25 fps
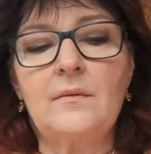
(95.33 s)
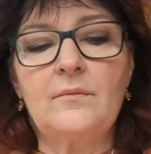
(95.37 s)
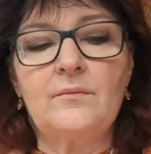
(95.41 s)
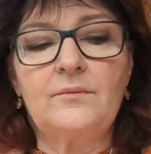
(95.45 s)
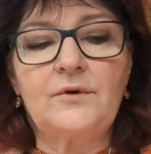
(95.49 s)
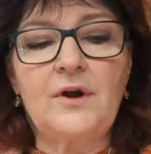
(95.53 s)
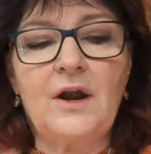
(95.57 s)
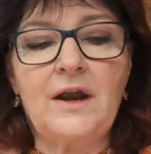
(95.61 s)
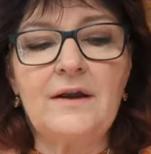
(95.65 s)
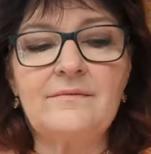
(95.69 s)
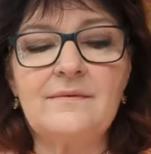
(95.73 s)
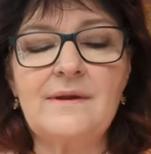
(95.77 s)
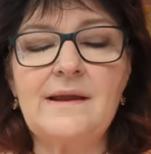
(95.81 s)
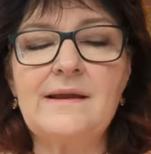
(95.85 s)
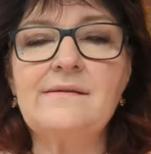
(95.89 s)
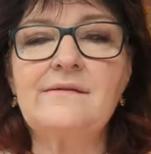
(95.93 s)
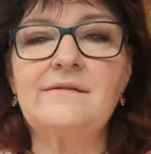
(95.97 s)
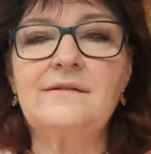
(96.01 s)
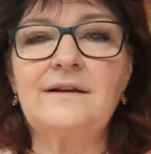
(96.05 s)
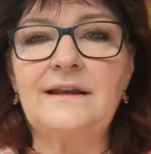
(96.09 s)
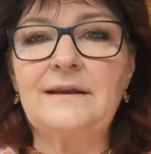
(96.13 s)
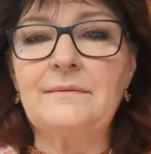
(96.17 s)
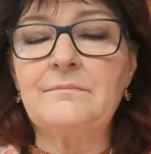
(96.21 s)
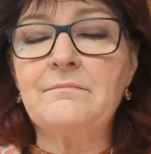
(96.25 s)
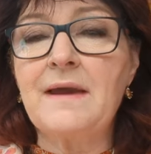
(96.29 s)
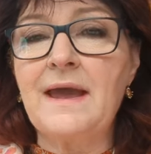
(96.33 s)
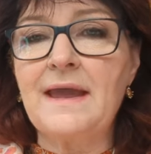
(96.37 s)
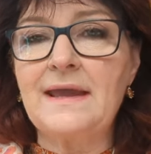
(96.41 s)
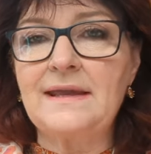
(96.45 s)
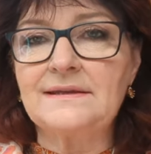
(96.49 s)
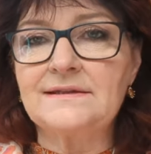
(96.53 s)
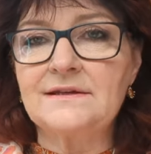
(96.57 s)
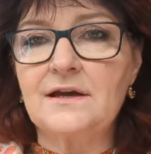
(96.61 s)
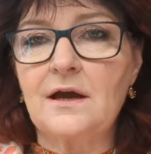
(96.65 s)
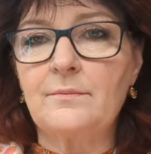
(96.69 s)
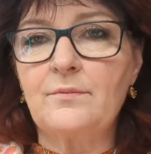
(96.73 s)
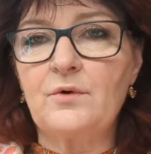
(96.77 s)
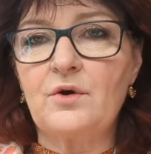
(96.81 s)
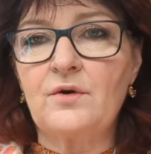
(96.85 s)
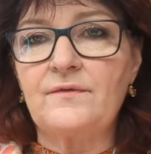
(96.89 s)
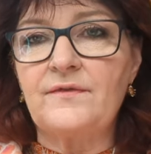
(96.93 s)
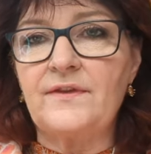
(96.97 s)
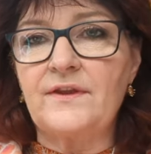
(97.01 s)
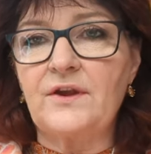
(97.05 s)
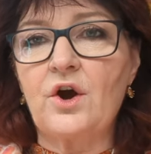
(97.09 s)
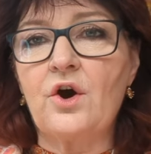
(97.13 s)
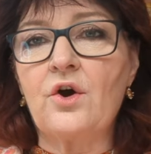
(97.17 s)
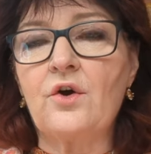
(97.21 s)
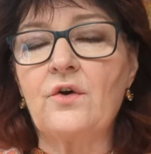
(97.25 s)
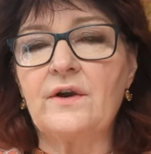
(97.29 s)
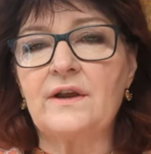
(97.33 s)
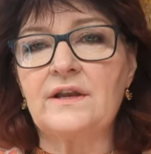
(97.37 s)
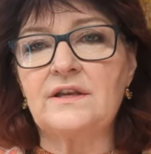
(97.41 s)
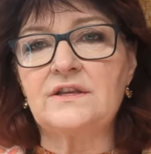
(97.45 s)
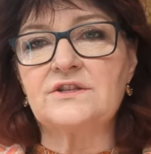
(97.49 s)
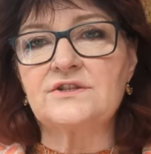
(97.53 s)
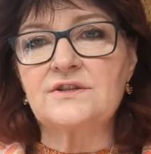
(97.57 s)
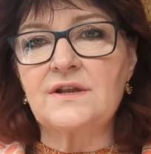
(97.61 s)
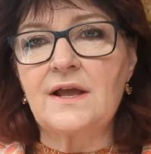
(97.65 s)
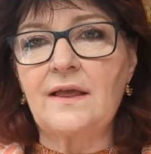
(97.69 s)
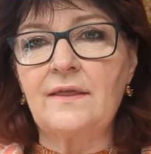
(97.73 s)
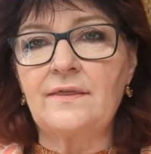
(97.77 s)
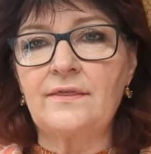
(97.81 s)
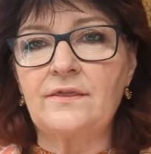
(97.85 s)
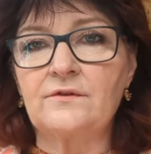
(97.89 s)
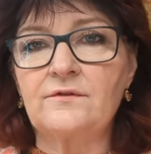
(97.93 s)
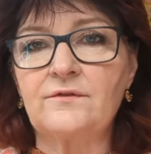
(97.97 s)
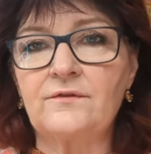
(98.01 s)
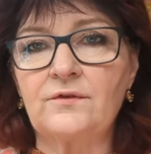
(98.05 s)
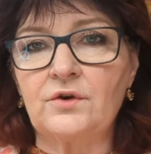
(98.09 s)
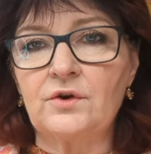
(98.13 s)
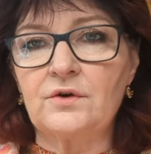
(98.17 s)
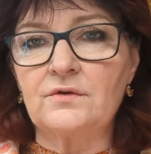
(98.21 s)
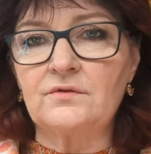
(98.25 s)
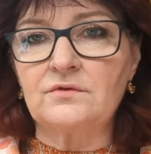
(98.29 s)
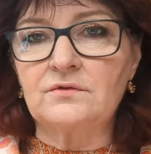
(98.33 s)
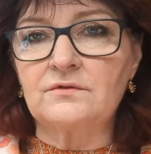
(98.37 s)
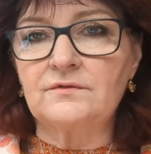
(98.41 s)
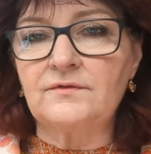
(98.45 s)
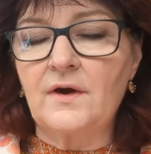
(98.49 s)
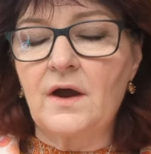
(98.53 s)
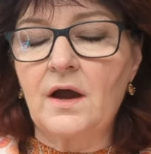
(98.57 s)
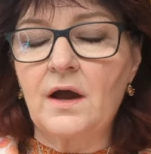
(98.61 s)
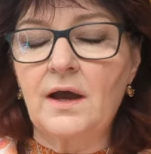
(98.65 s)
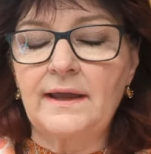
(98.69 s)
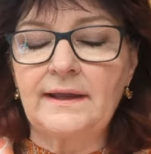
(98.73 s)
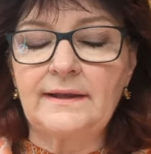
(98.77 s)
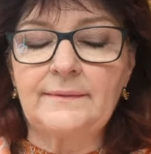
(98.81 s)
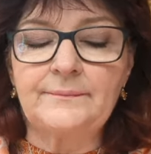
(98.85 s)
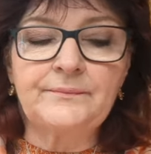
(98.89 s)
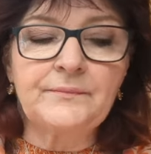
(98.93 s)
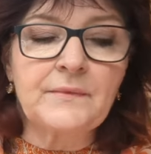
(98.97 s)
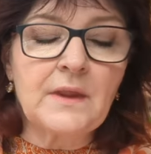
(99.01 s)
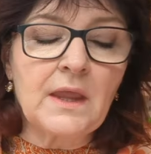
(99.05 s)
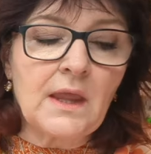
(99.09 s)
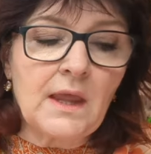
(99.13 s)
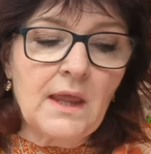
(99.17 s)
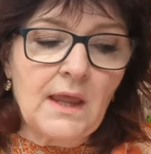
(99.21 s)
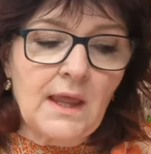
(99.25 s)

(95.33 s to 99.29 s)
primarily made up of the orange and the floral vine.